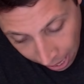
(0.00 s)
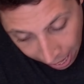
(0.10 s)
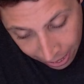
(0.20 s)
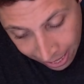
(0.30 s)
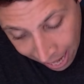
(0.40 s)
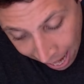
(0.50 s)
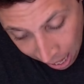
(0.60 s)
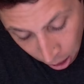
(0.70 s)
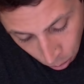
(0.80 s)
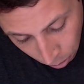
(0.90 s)
And
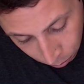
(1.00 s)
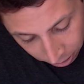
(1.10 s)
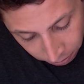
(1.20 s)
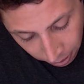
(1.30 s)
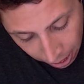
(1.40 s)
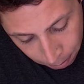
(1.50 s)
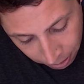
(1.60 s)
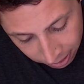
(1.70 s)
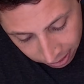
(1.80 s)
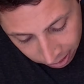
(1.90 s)
now when we divide
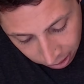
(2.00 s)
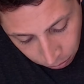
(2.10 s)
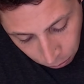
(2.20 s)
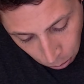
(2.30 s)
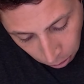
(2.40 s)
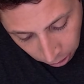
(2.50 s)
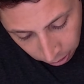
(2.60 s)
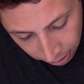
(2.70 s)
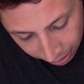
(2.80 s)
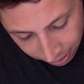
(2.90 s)
by
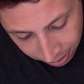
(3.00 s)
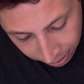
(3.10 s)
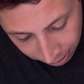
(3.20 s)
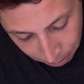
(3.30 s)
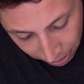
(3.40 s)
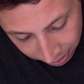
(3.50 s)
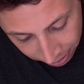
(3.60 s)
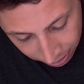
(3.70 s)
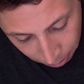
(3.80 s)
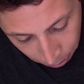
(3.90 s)
sixty-four, it's still a
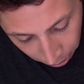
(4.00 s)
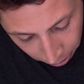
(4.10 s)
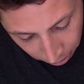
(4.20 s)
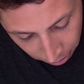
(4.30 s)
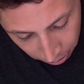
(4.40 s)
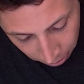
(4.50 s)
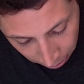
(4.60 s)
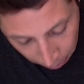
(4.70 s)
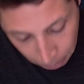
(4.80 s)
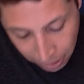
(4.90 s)
messy number,
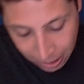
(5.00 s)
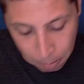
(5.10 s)
but it's